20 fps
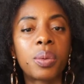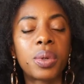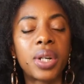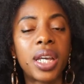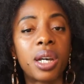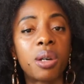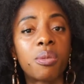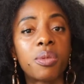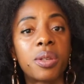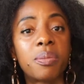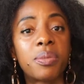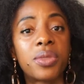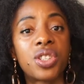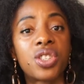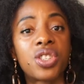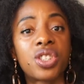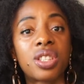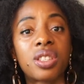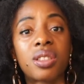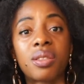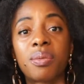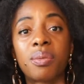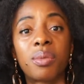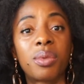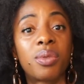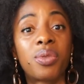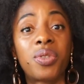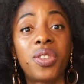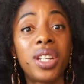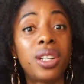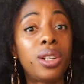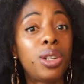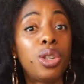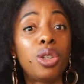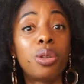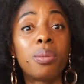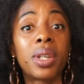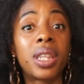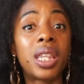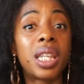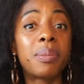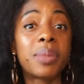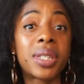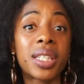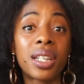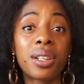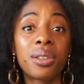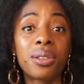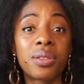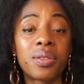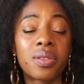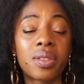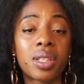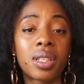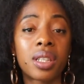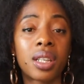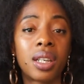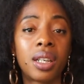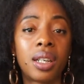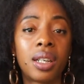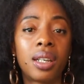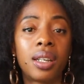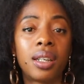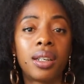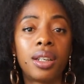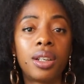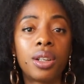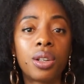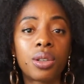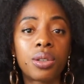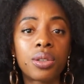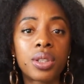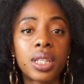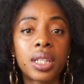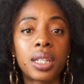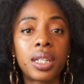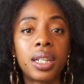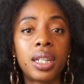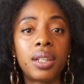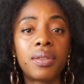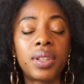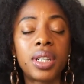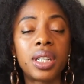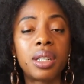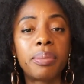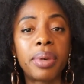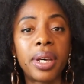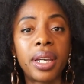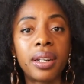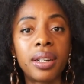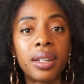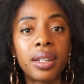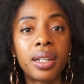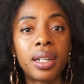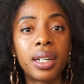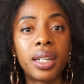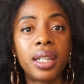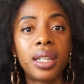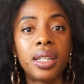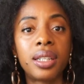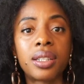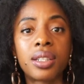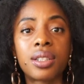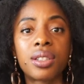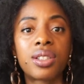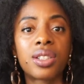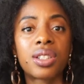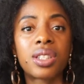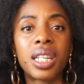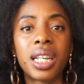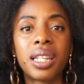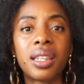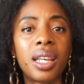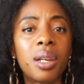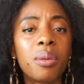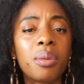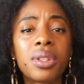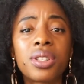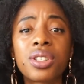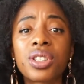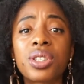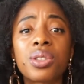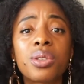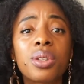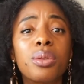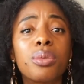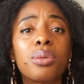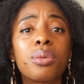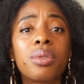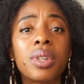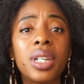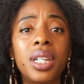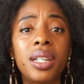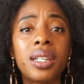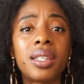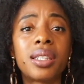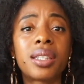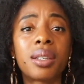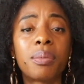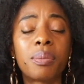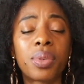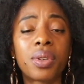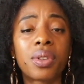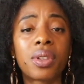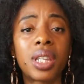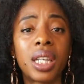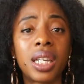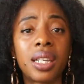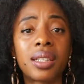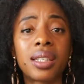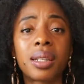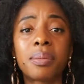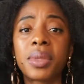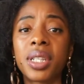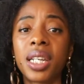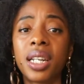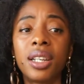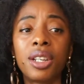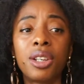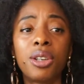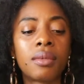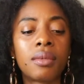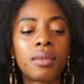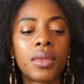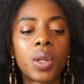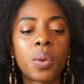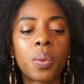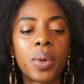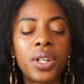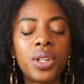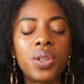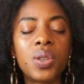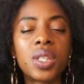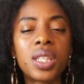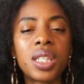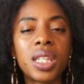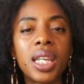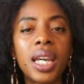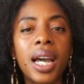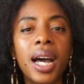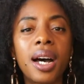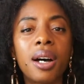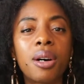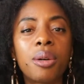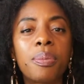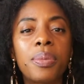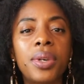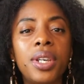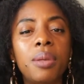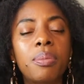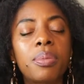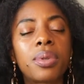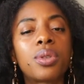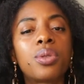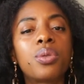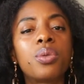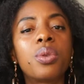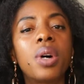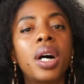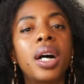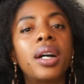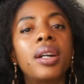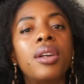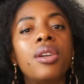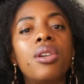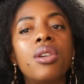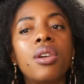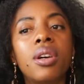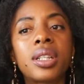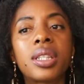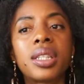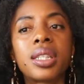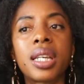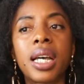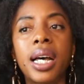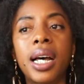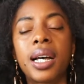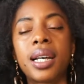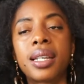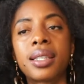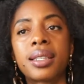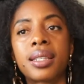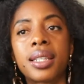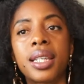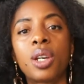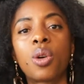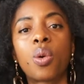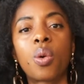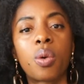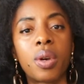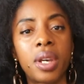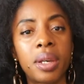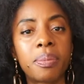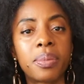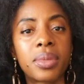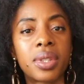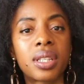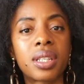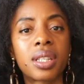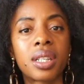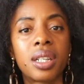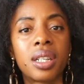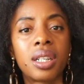would help them to just feel human themselves, to live independently, and they were just doing really simple things. I'm telling you, when you see how people who are not as equipped,